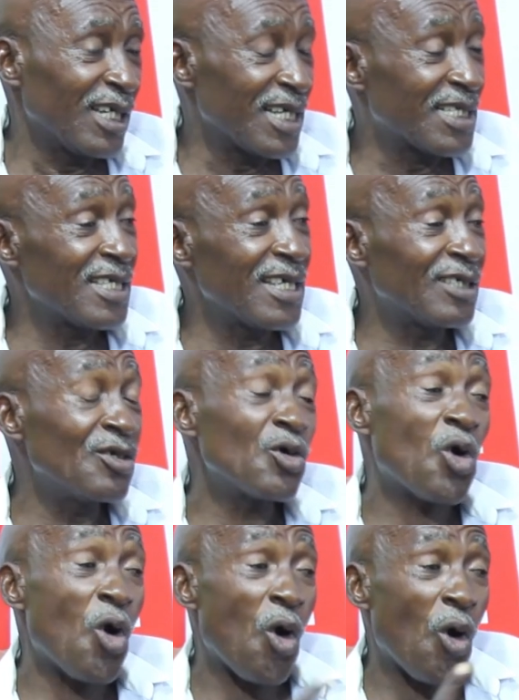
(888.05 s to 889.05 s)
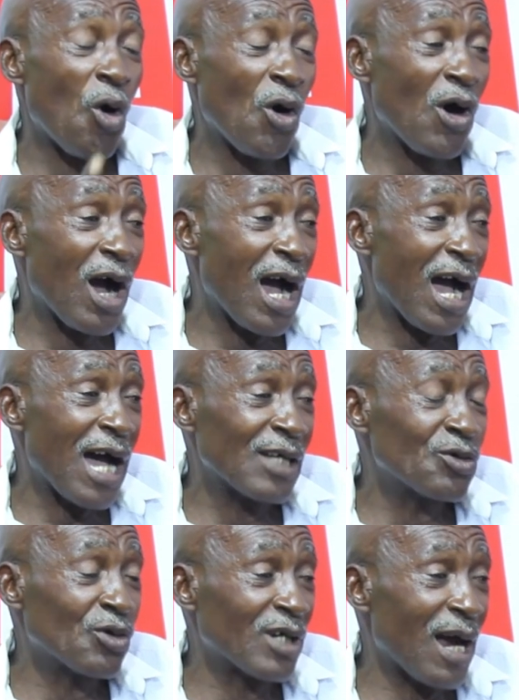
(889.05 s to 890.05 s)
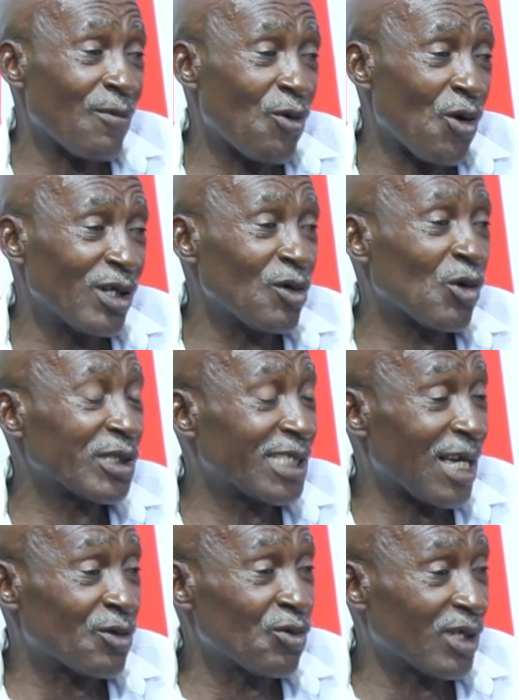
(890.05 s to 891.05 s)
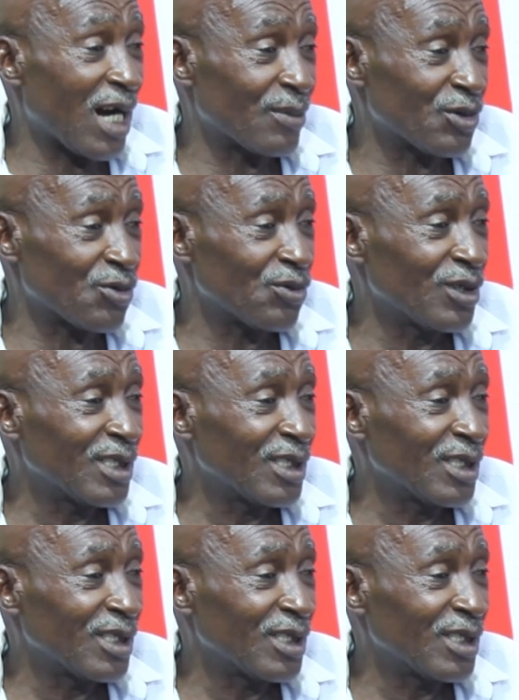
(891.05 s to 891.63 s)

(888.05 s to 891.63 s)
Enti ye nu call as you crap ho. E na ko chi as you crap so.